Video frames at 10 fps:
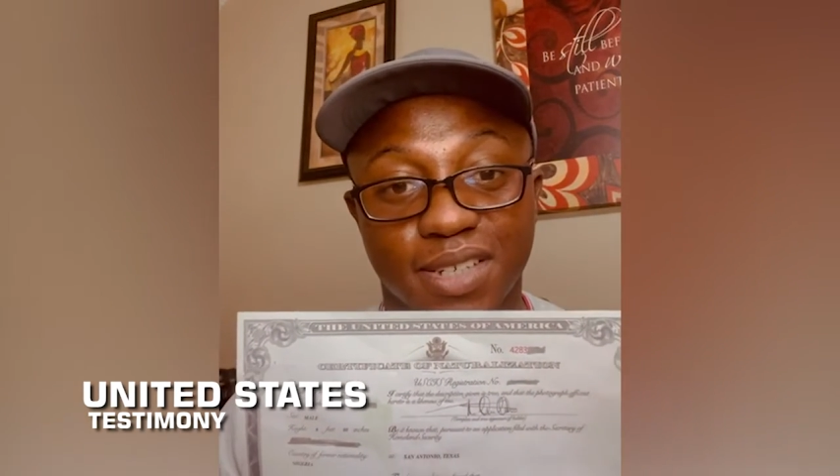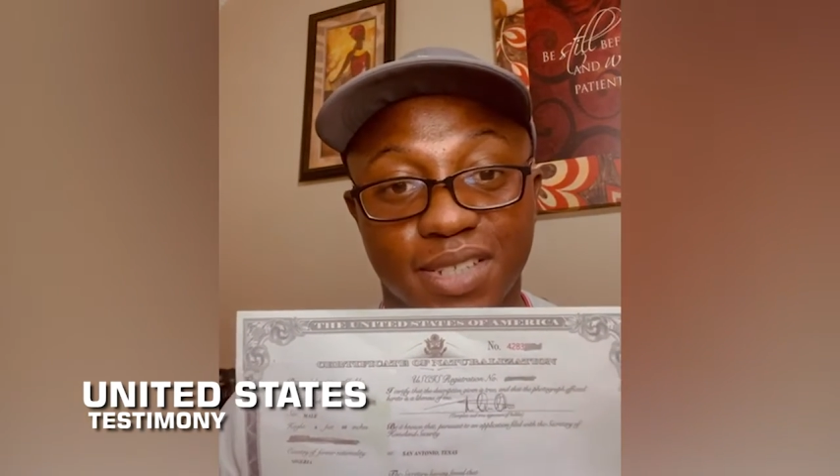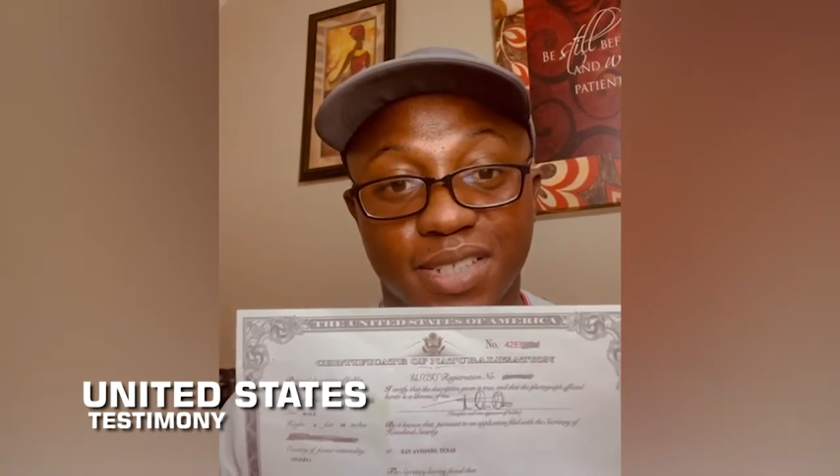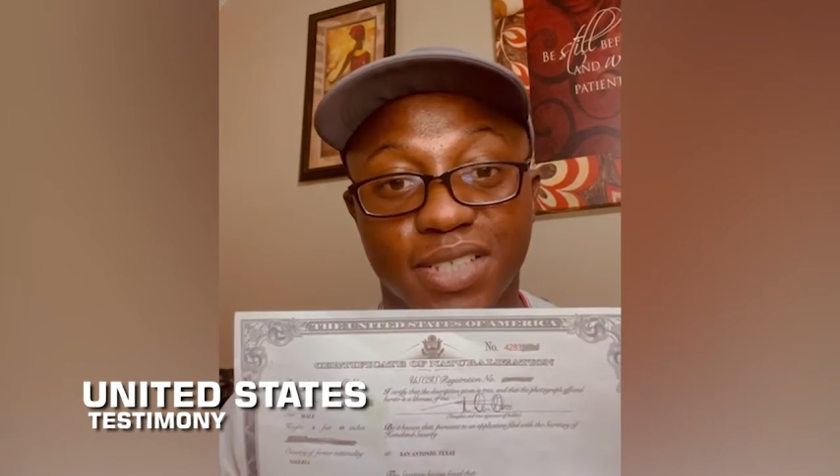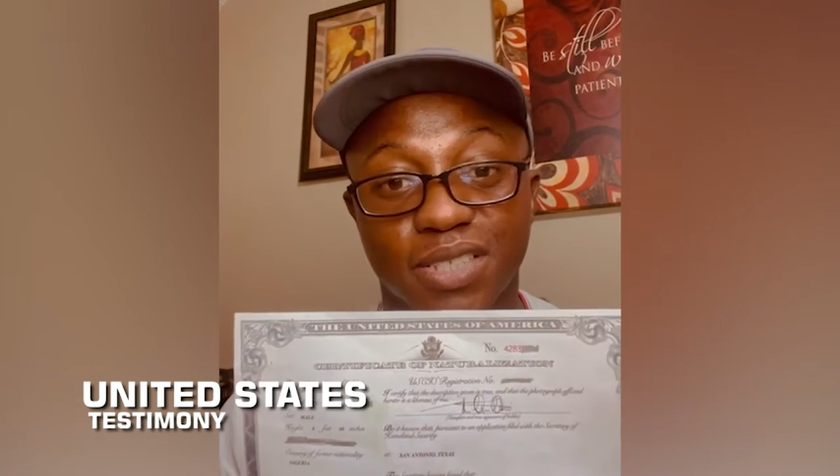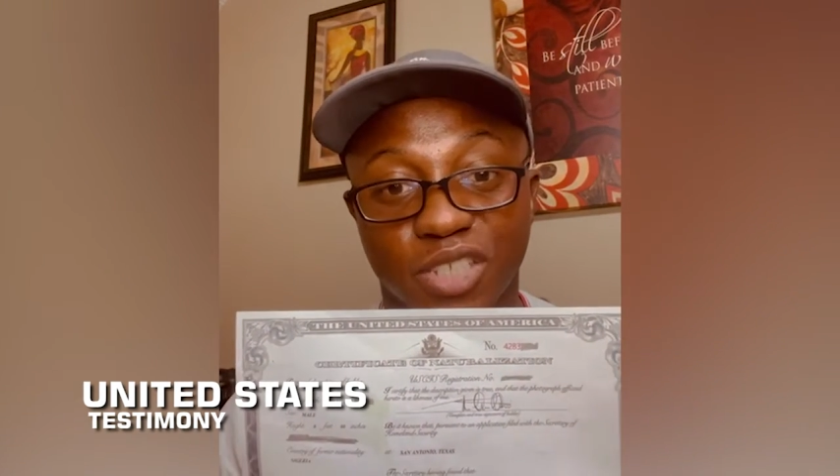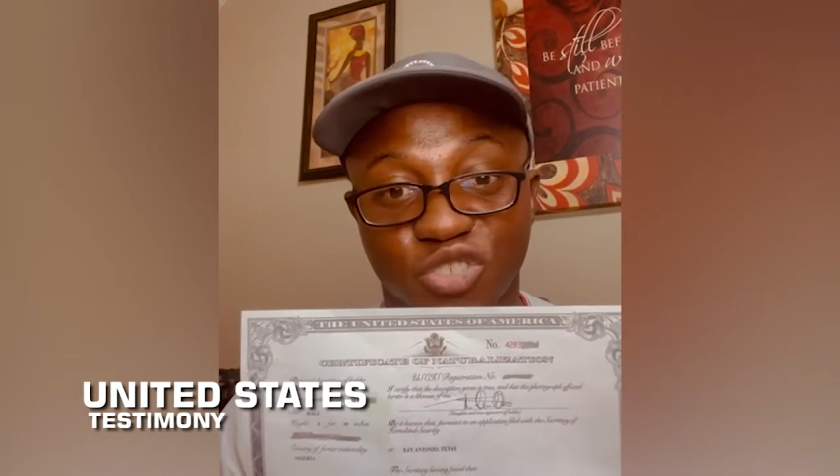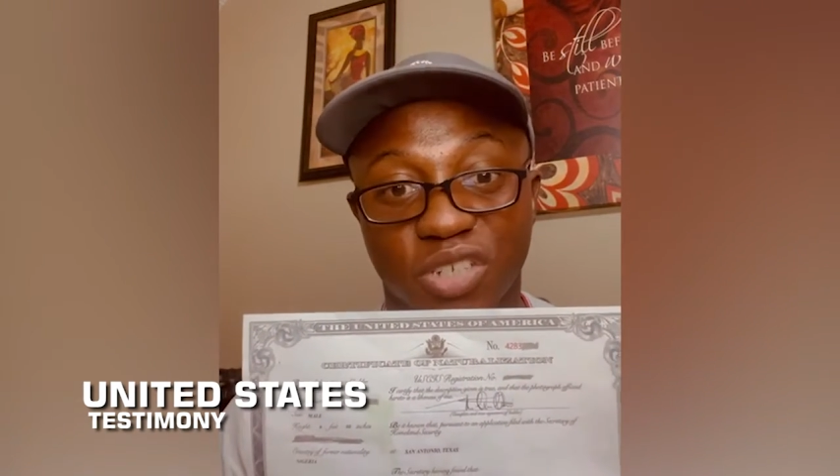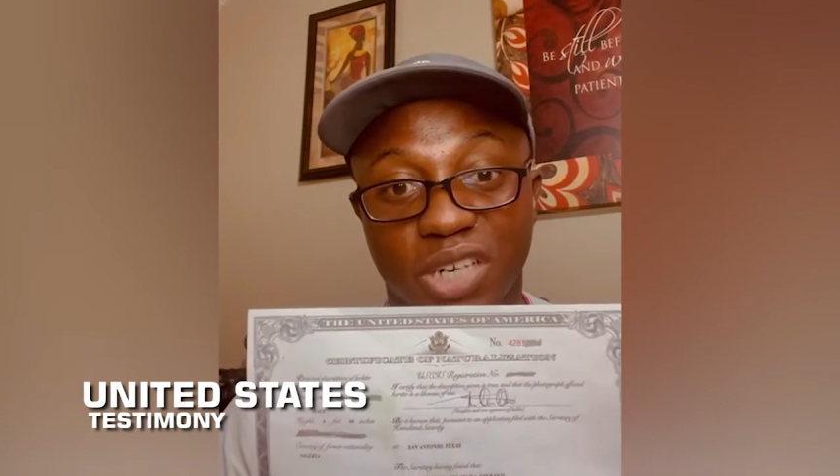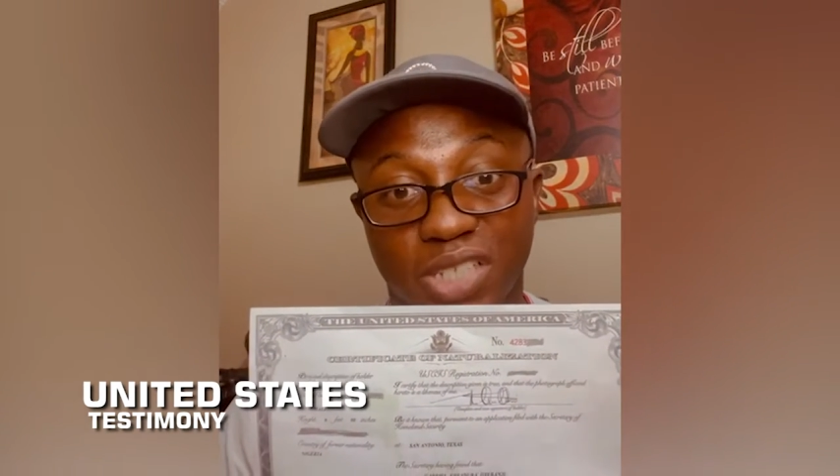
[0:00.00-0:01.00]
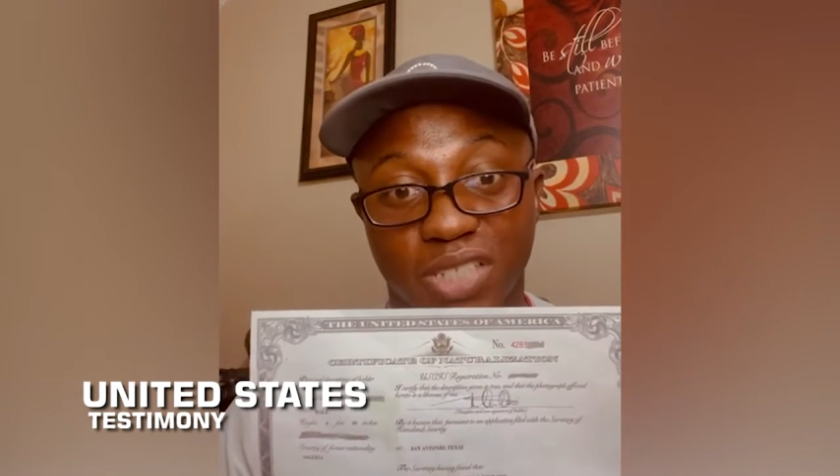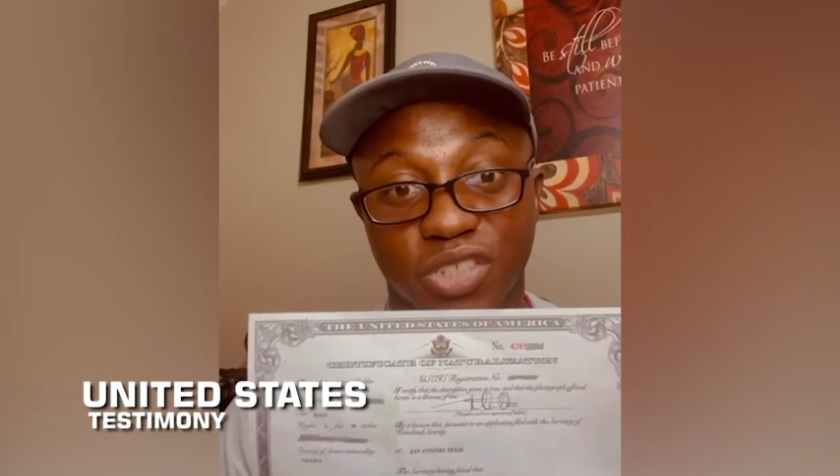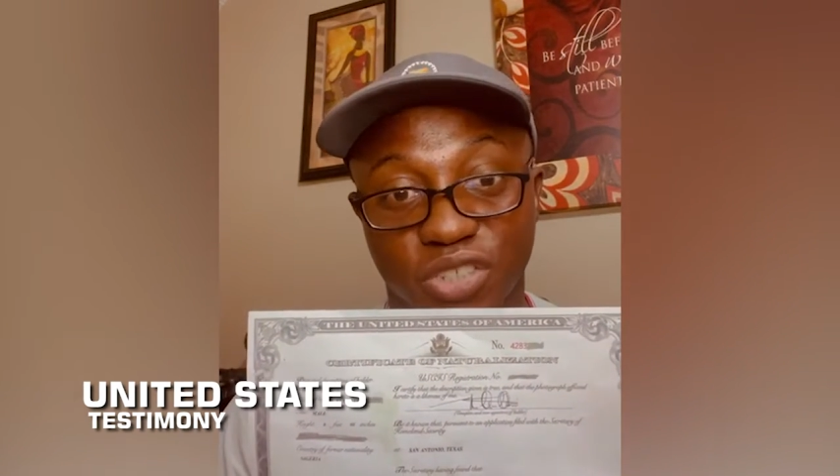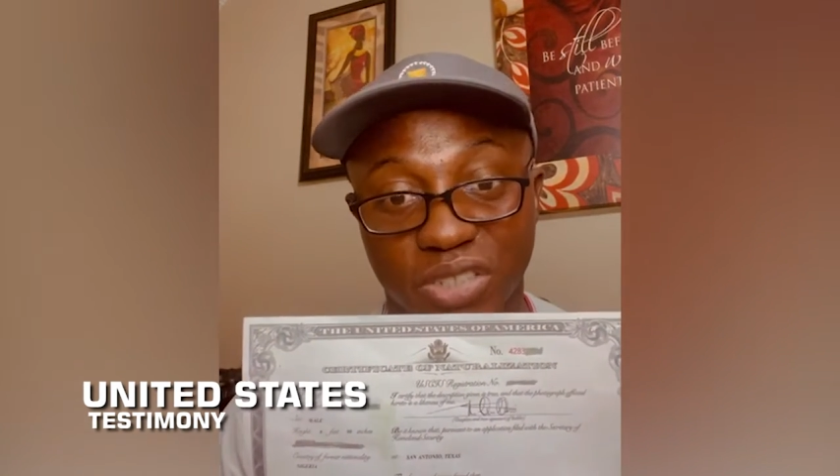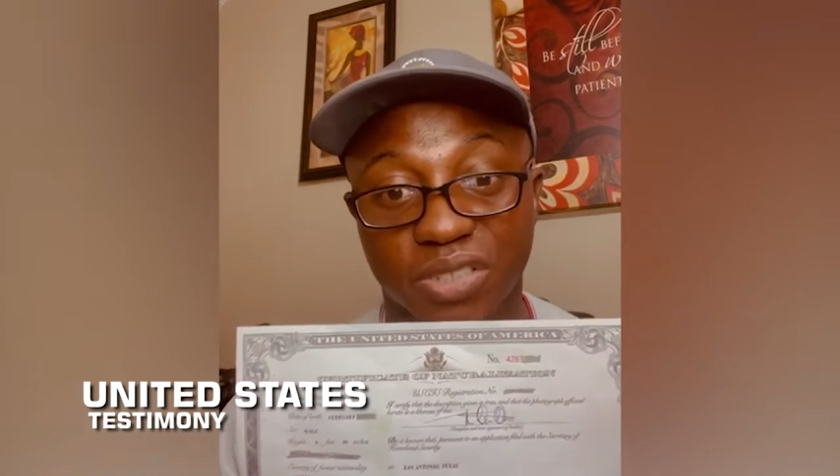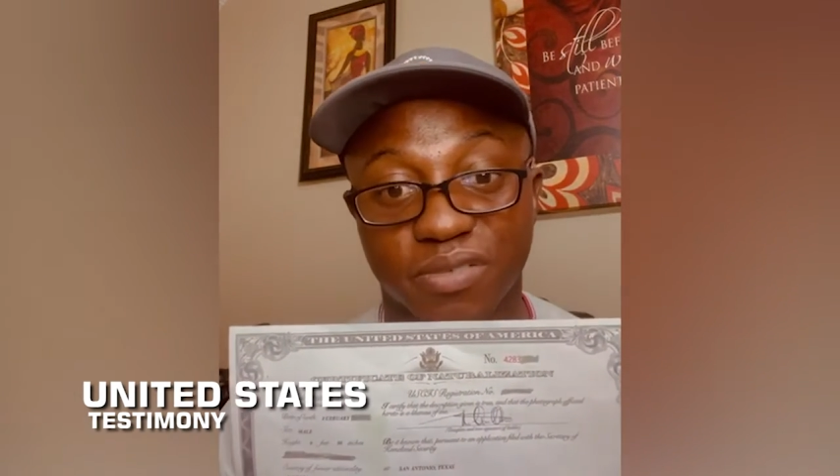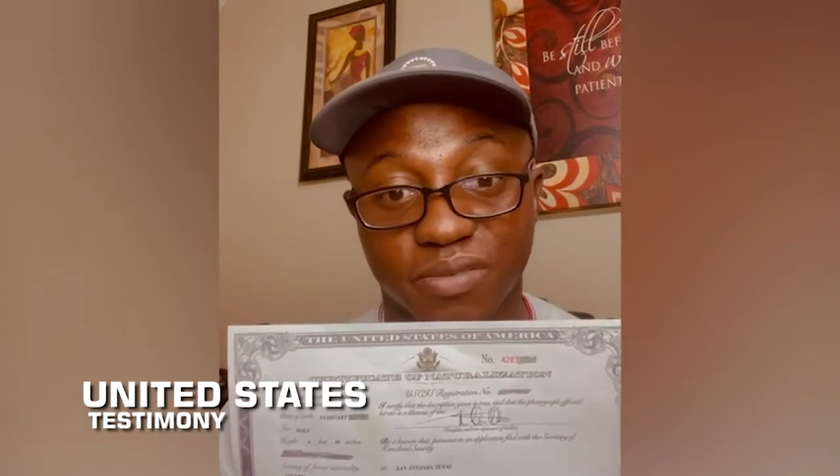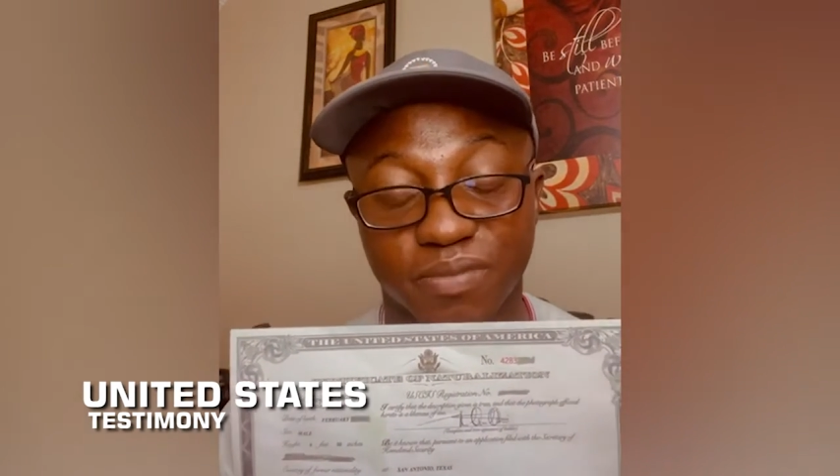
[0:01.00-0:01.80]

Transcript: This is naturalization.